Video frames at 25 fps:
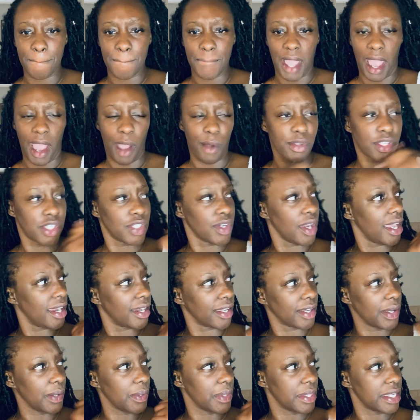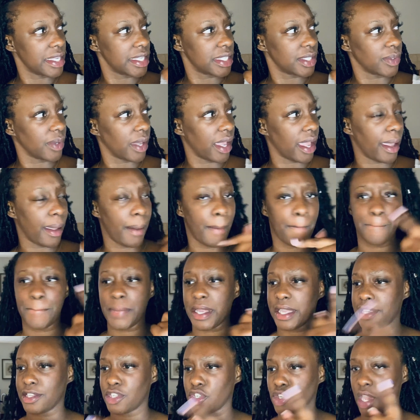I was trying to go this way, but
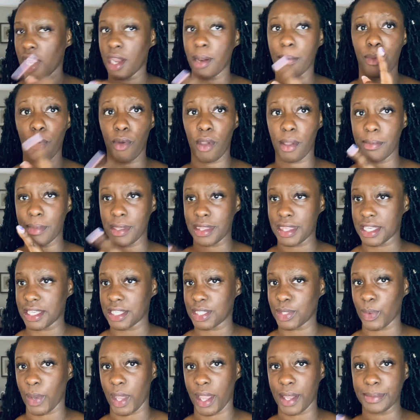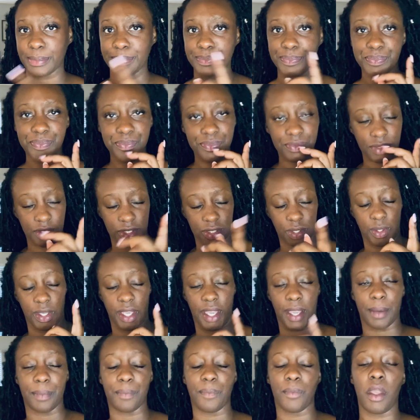He's trying to point me this way. So
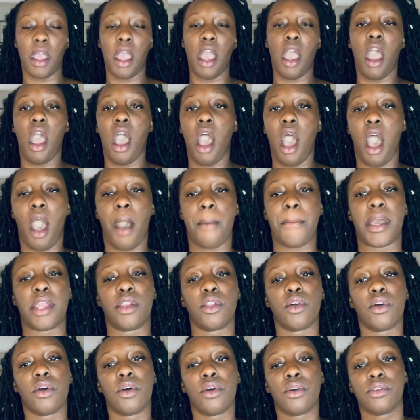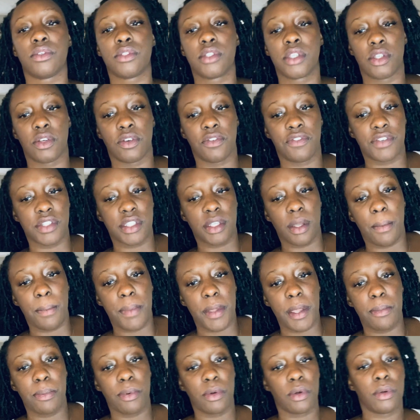yeah, I know, for some
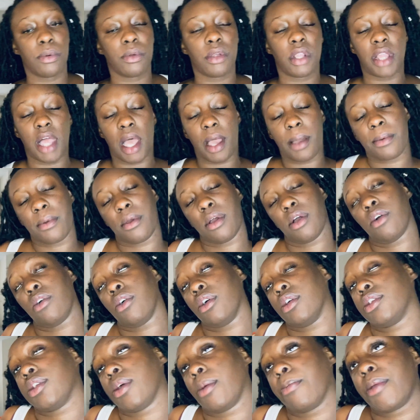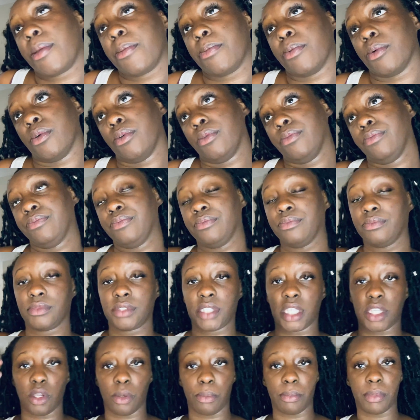people, some people,
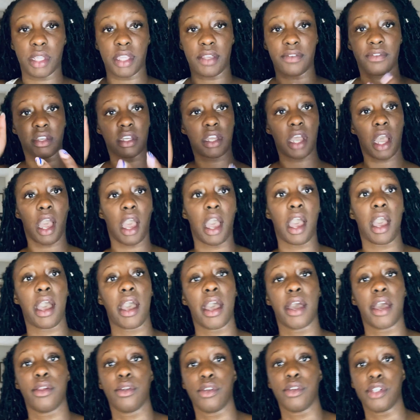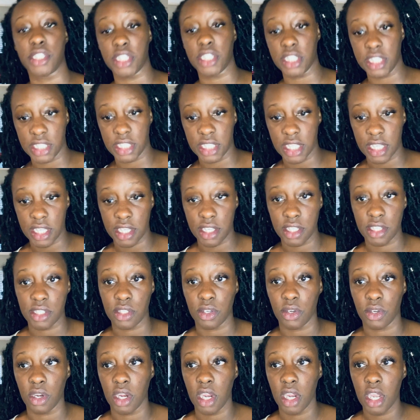they don't believe in God or Jesus
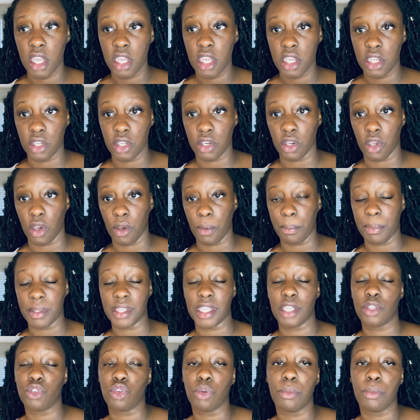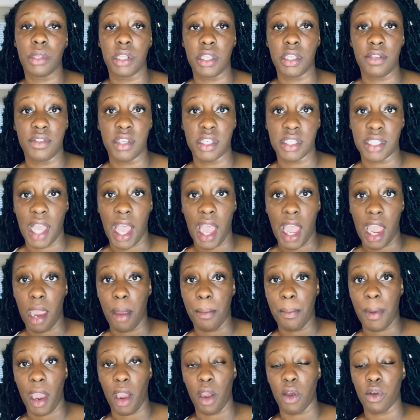or, but they do believe there's a higher
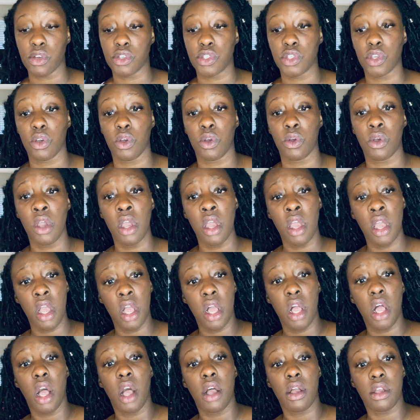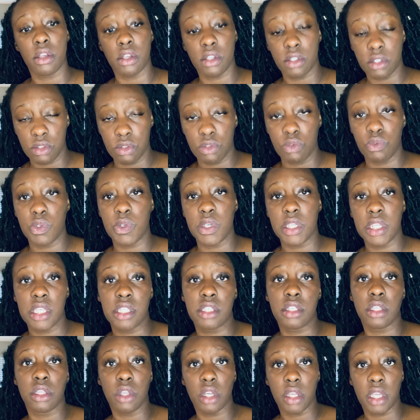power. So you really need
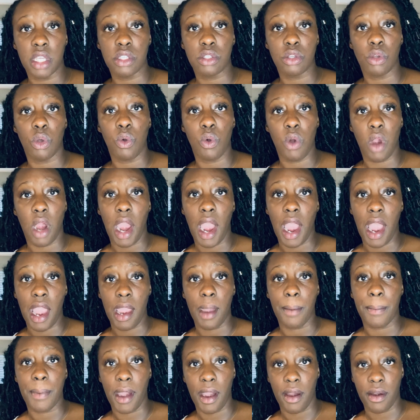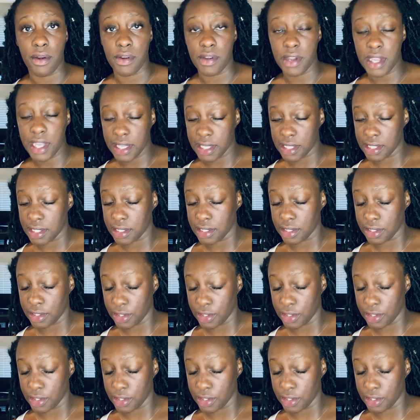to look into who our higher power is,